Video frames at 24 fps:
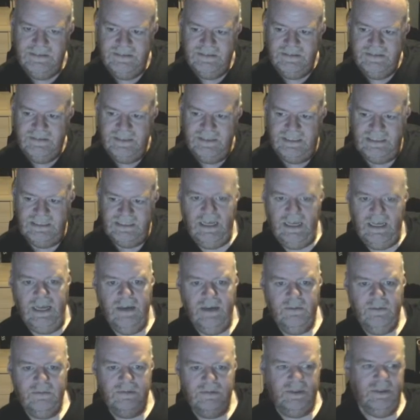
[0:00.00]
It's like
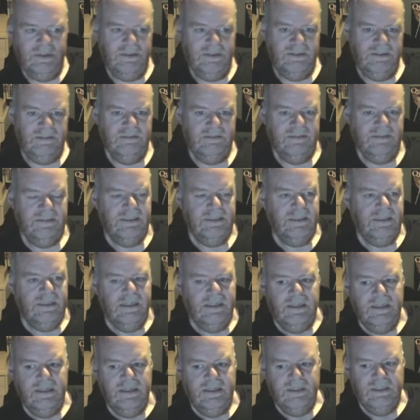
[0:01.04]
how can
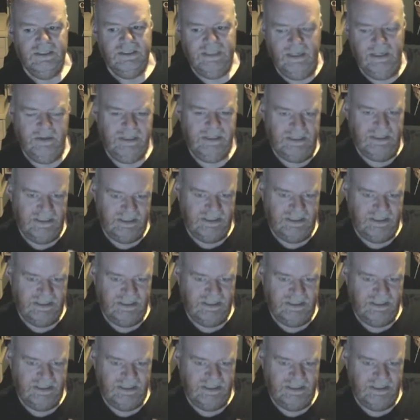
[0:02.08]
you